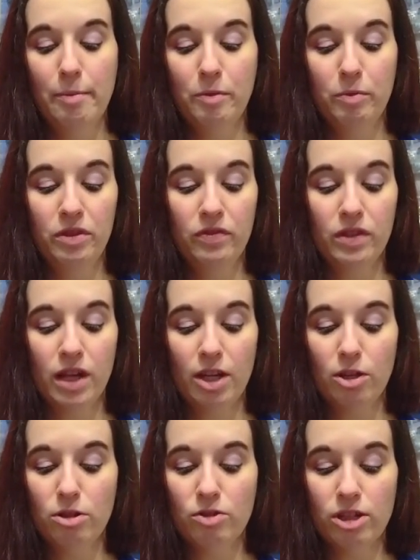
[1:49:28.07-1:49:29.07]
We've got
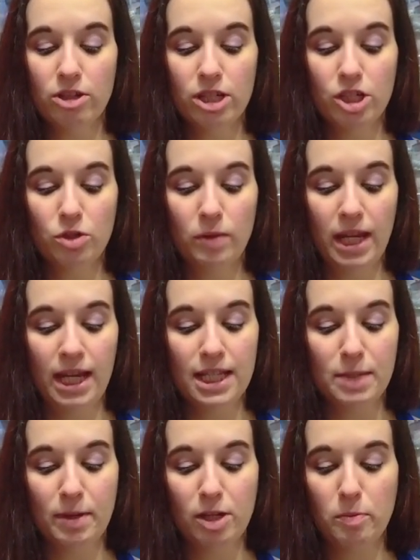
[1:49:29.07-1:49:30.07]
Ghost Rider issue 8,
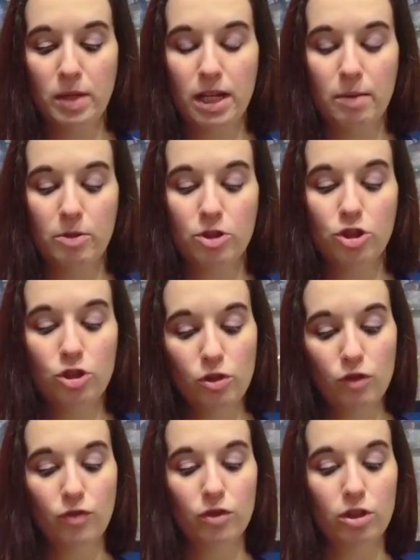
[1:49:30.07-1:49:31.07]
Spider-Man number
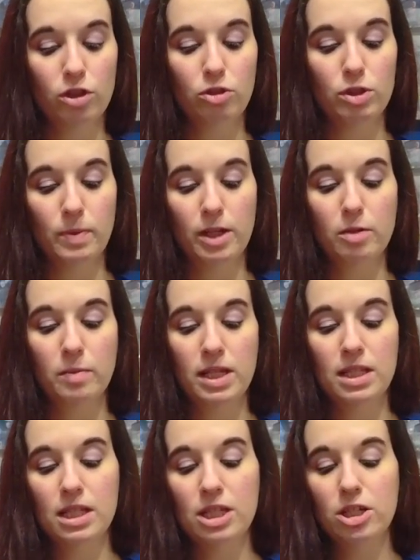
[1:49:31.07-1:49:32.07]
2 for the new
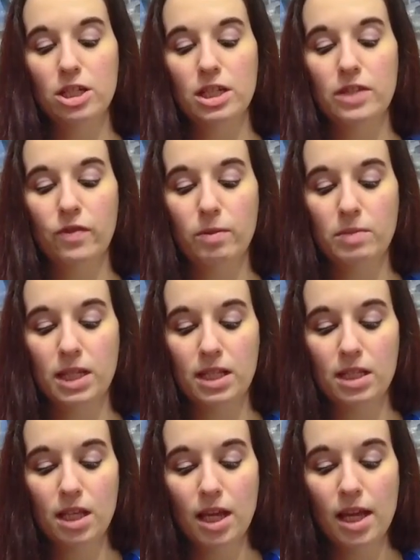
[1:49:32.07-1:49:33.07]
Spider-Man series from Dan
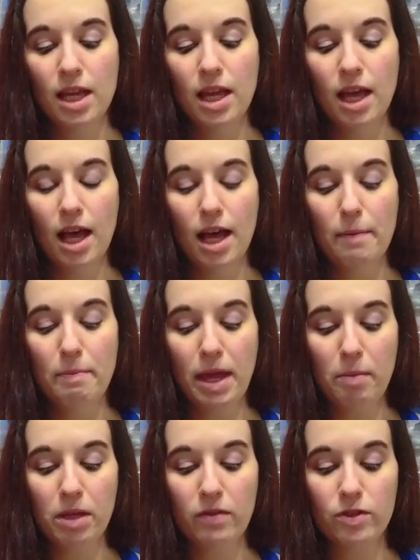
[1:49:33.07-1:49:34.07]
Slott,
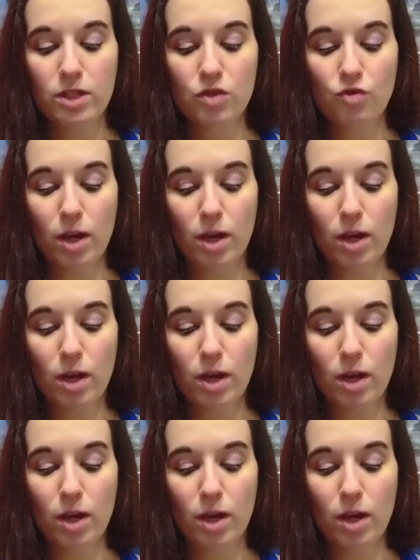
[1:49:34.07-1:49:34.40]
Batman vs.